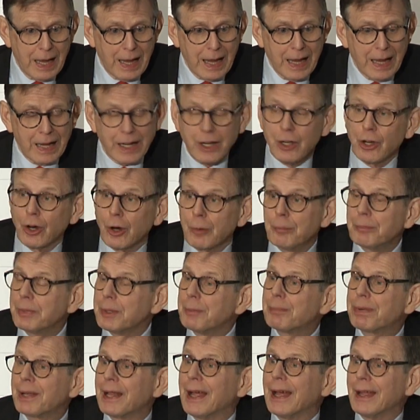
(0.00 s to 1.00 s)
It can't
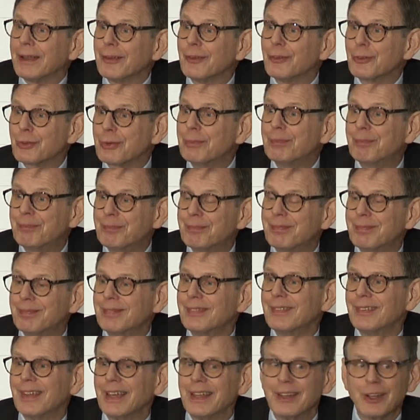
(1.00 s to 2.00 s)
be planned.
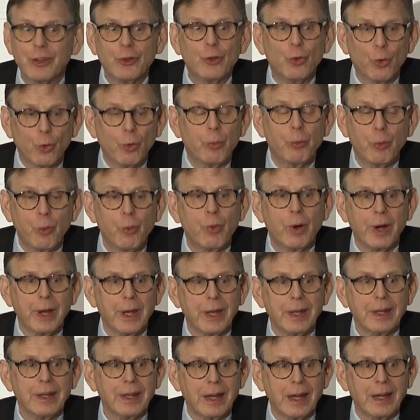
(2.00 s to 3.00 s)
in a normal
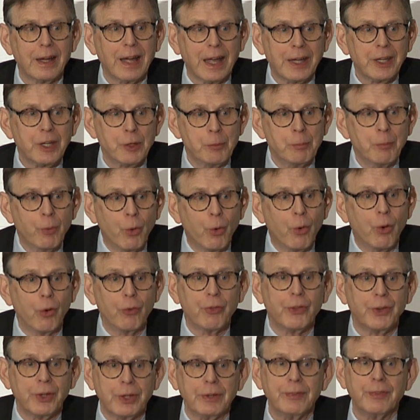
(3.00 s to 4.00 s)
way, any
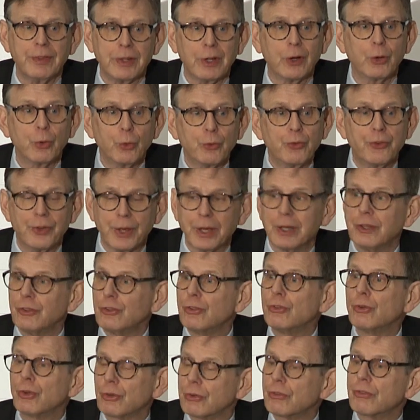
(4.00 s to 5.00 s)
more than in the old
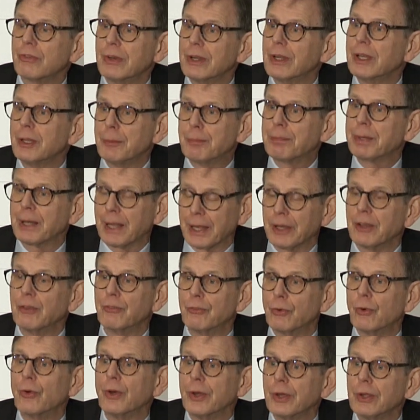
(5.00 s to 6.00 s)
days you could really plan
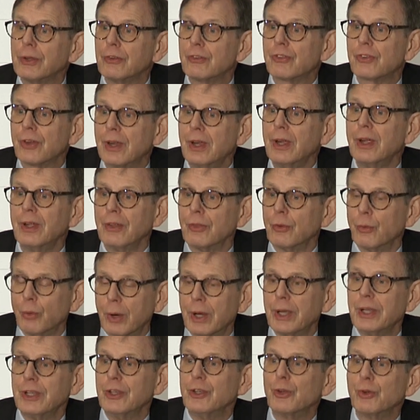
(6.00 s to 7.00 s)
a voyage. The
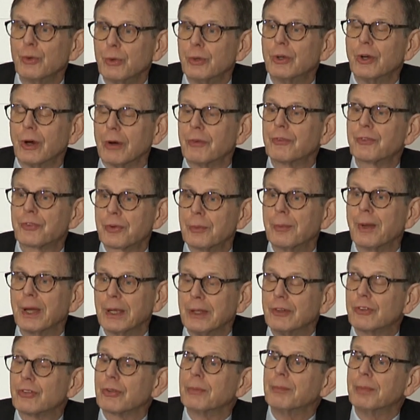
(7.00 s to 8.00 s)
way you got from
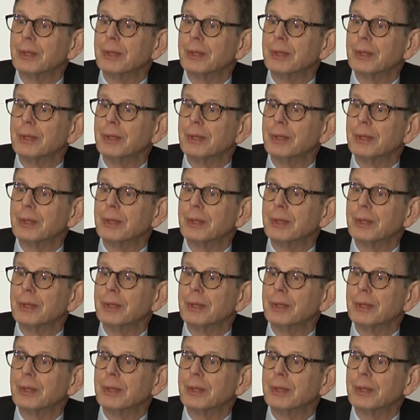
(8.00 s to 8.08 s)
A to